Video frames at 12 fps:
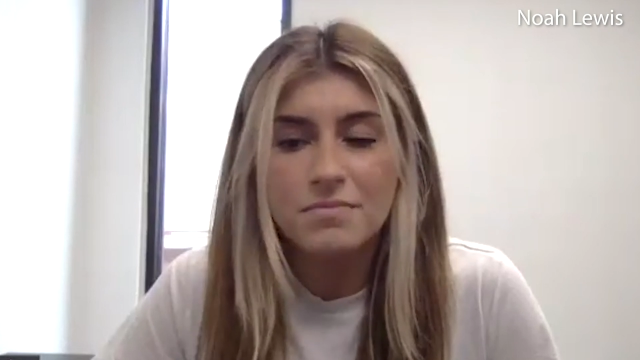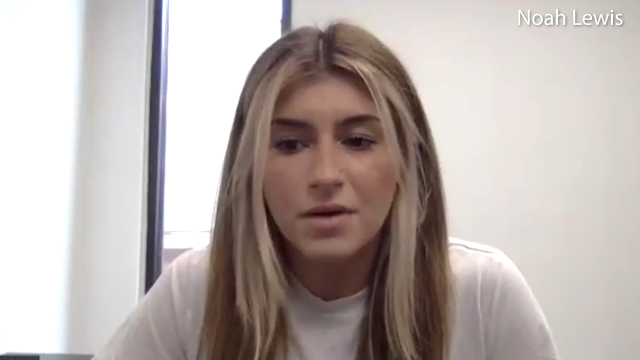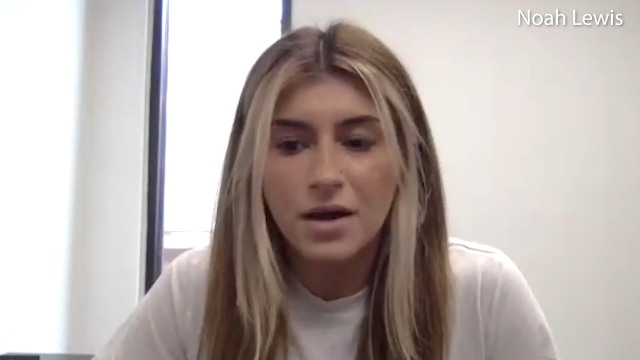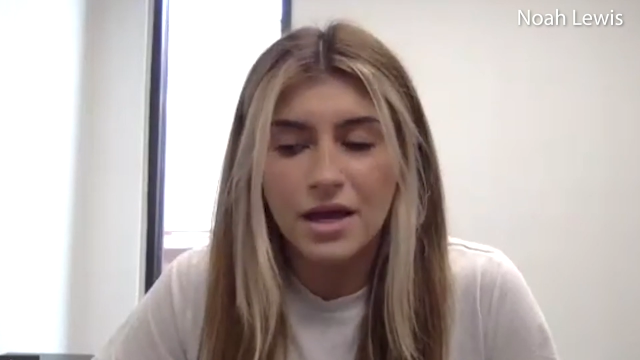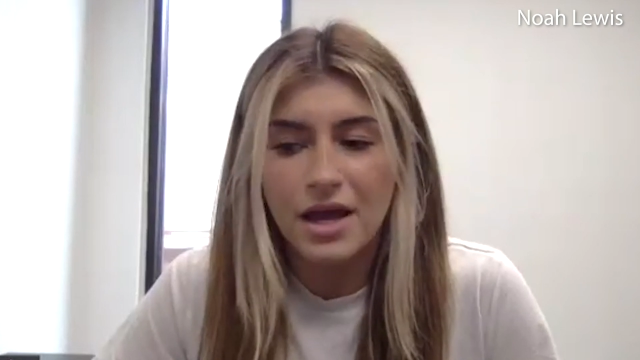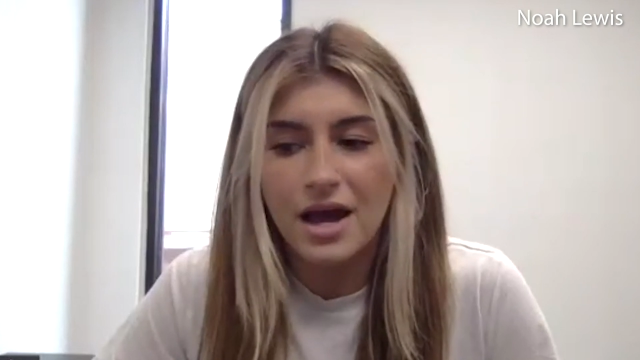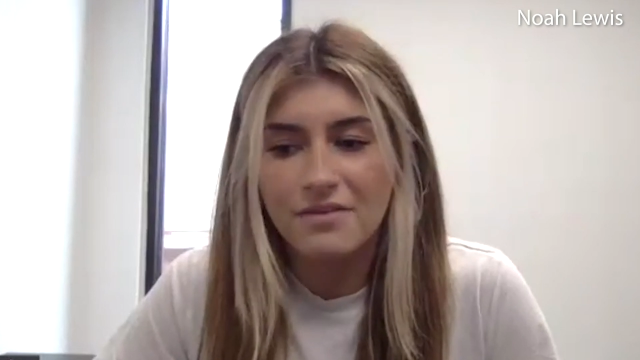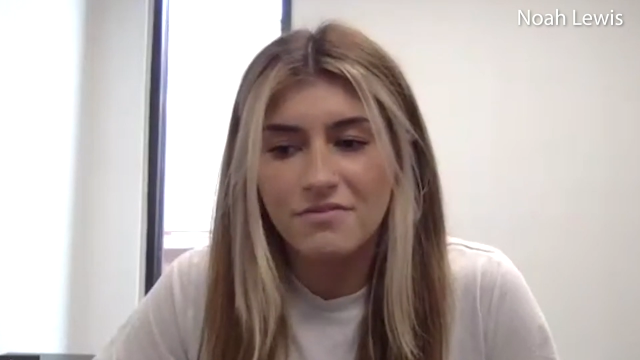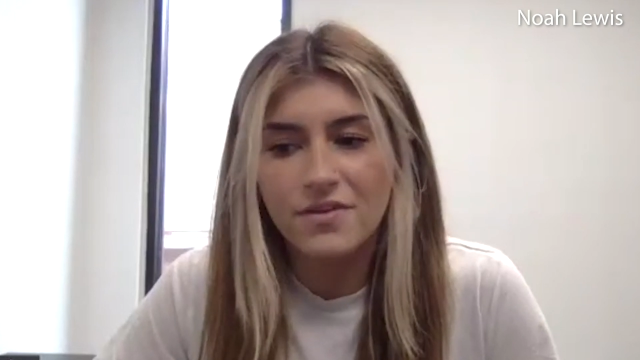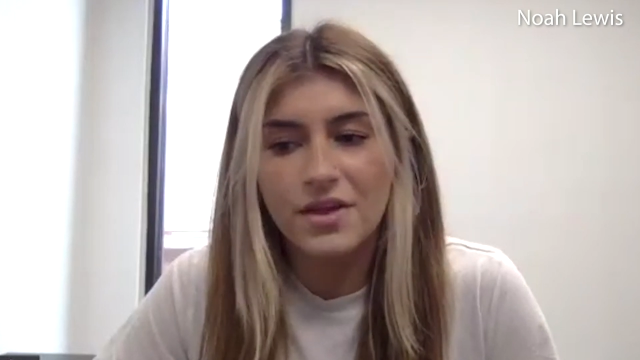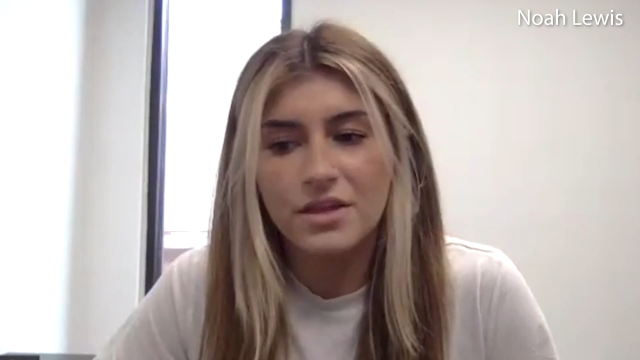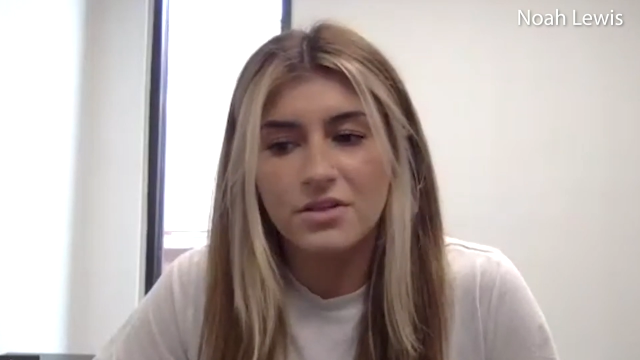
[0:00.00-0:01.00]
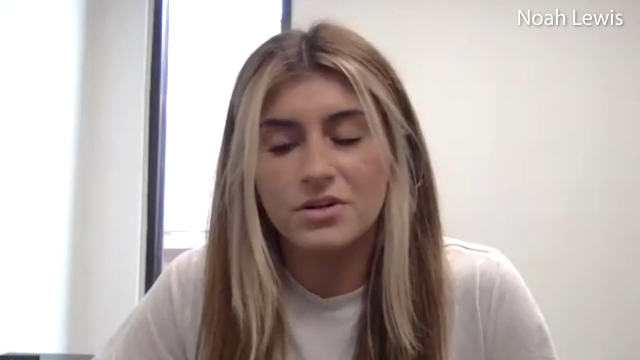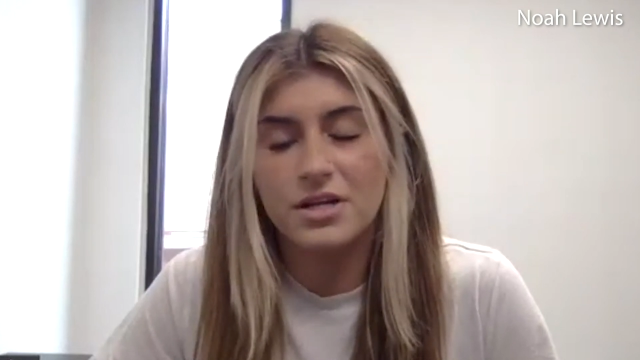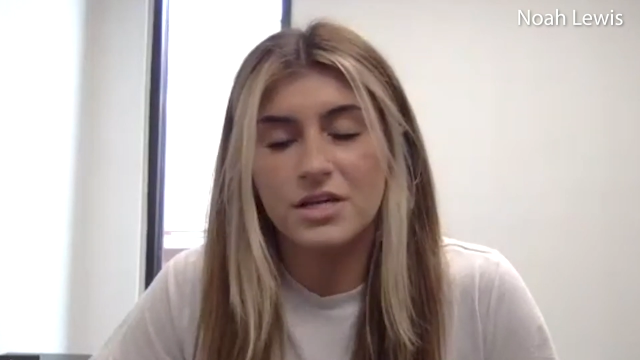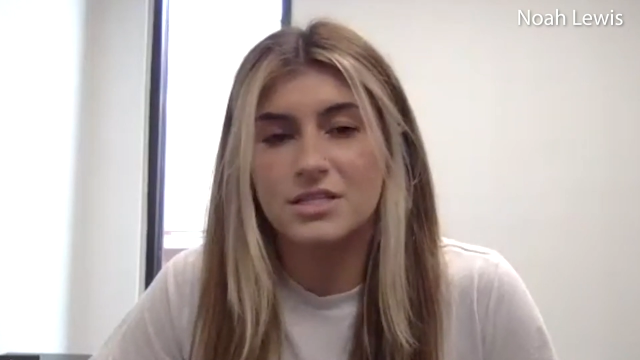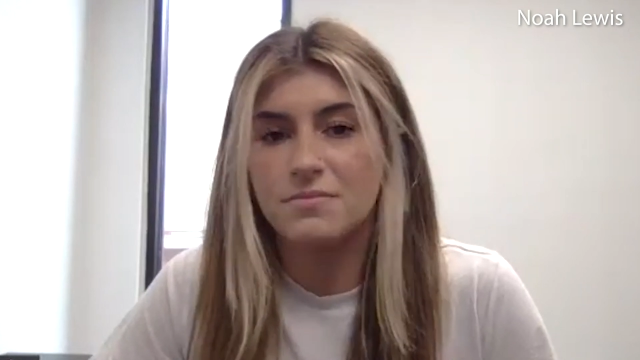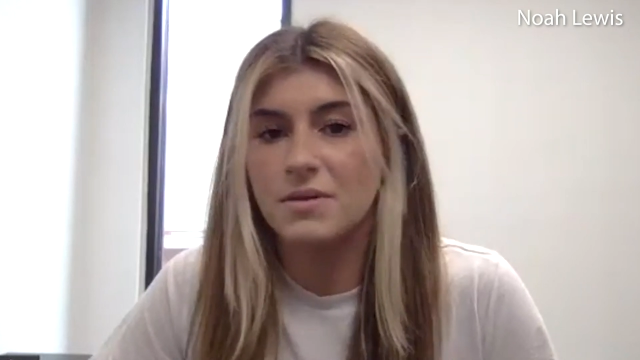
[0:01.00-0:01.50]
but I feel like there
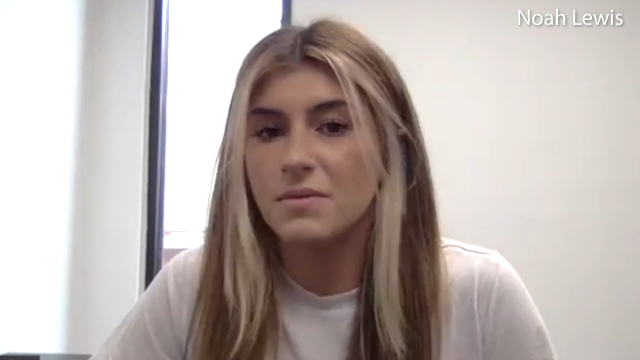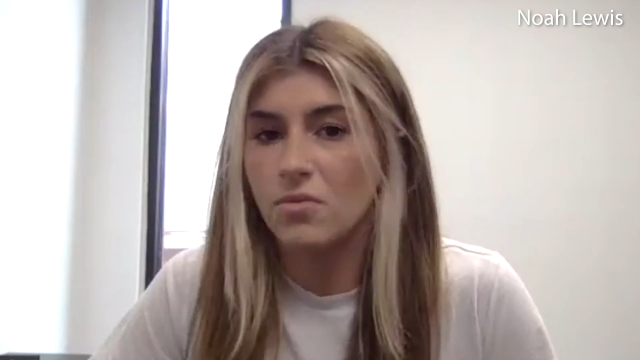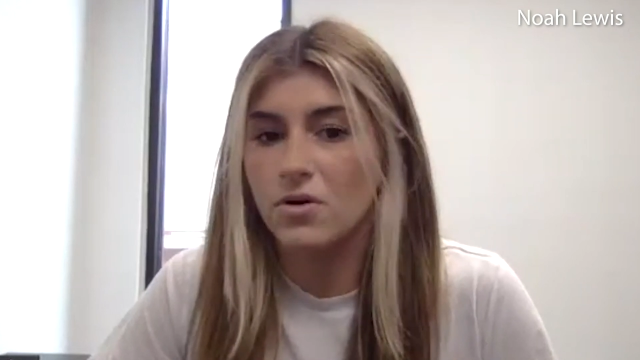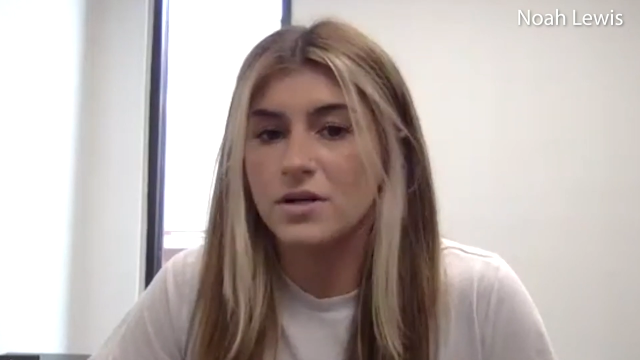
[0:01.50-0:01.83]
needs to be more